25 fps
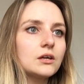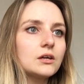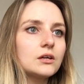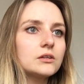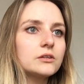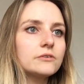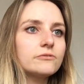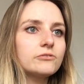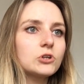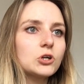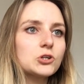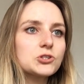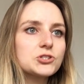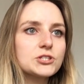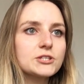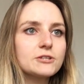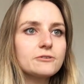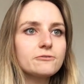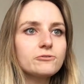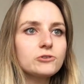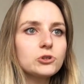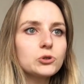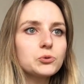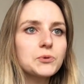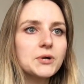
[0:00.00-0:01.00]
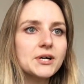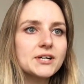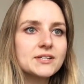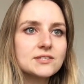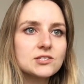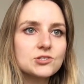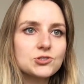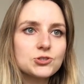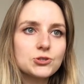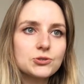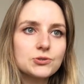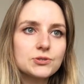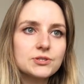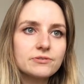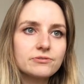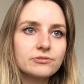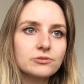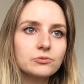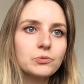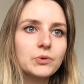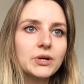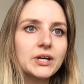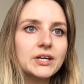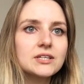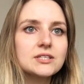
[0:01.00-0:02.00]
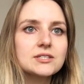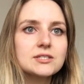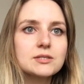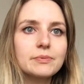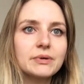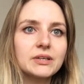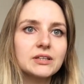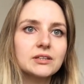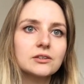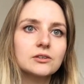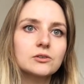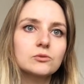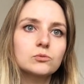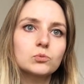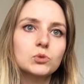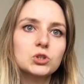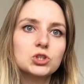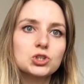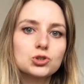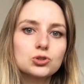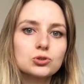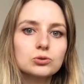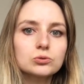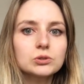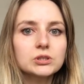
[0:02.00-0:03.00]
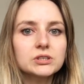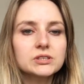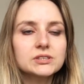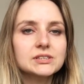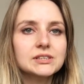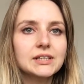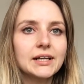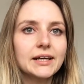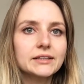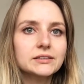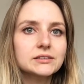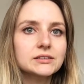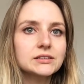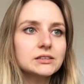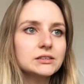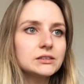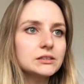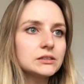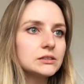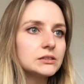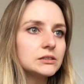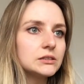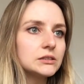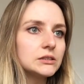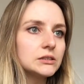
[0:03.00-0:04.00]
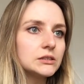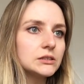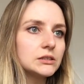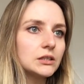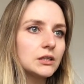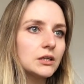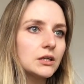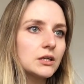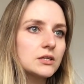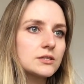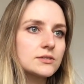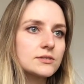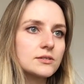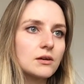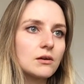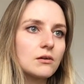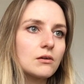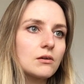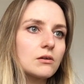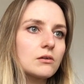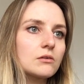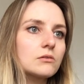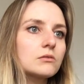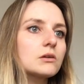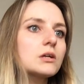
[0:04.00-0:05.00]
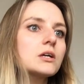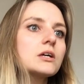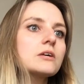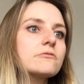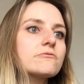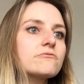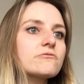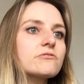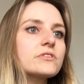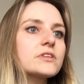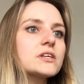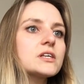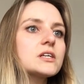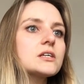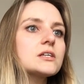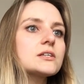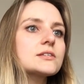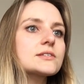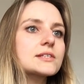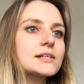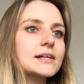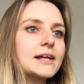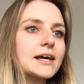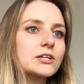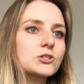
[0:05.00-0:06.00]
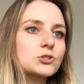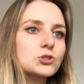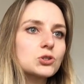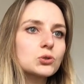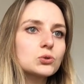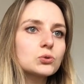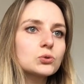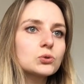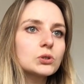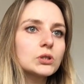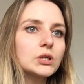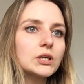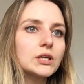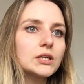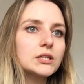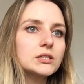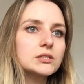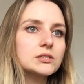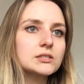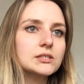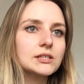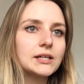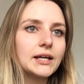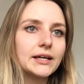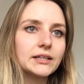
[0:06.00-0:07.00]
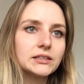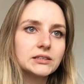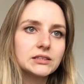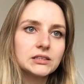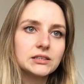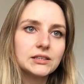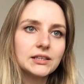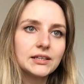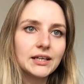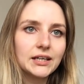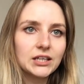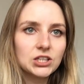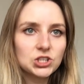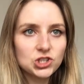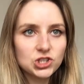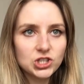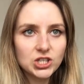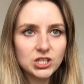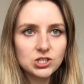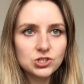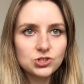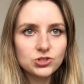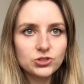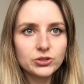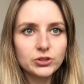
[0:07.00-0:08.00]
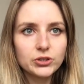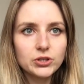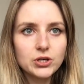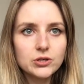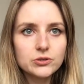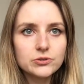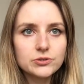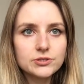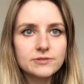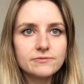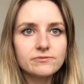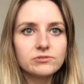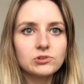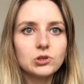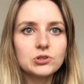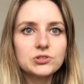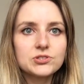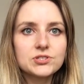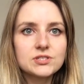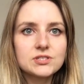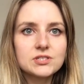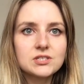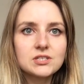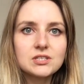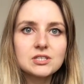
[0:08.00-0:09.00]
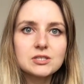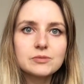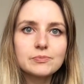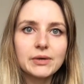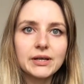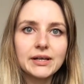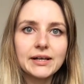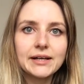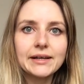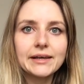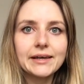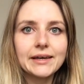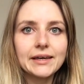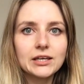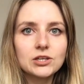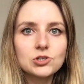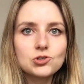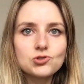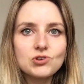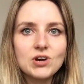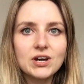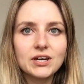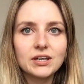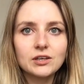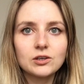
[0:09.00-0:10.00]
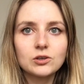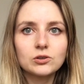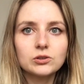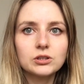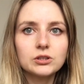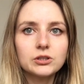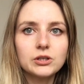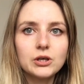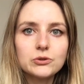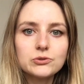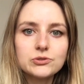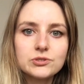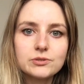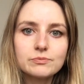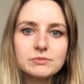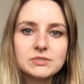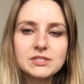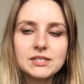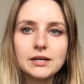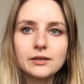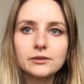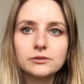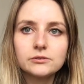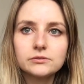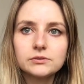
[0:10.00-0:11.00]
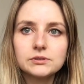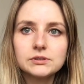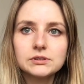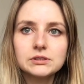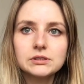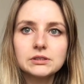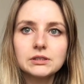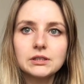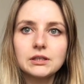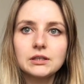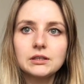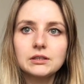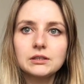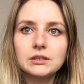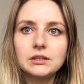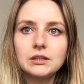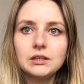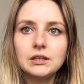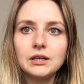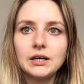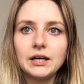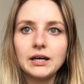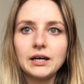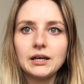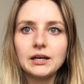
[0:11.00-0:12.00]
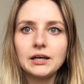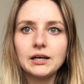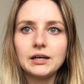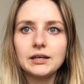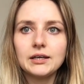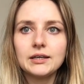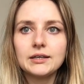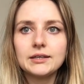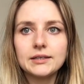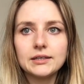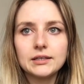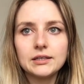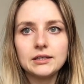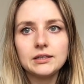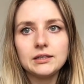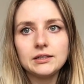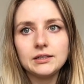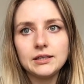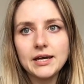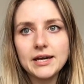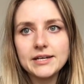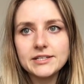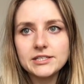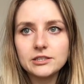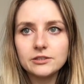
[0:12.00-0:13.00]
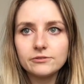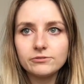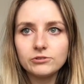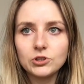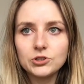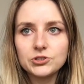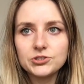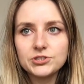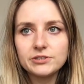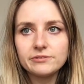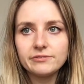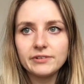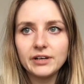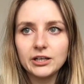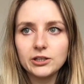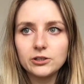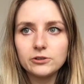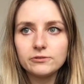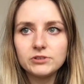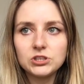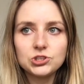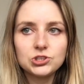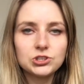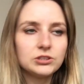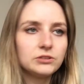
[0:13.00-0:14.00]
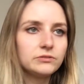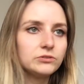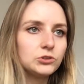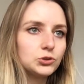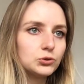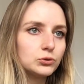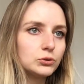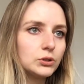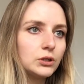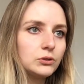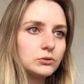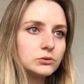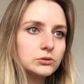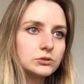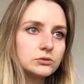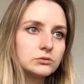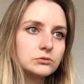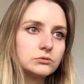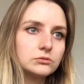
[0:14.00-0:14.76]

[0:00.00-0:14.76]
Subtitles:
The velocity view works in two different ways depending on which tool is selected. So if the select tool is selected, then I can change the notes' velocities by clicking and dragging on the notes themselves. I can edit the velocity value of each individual note.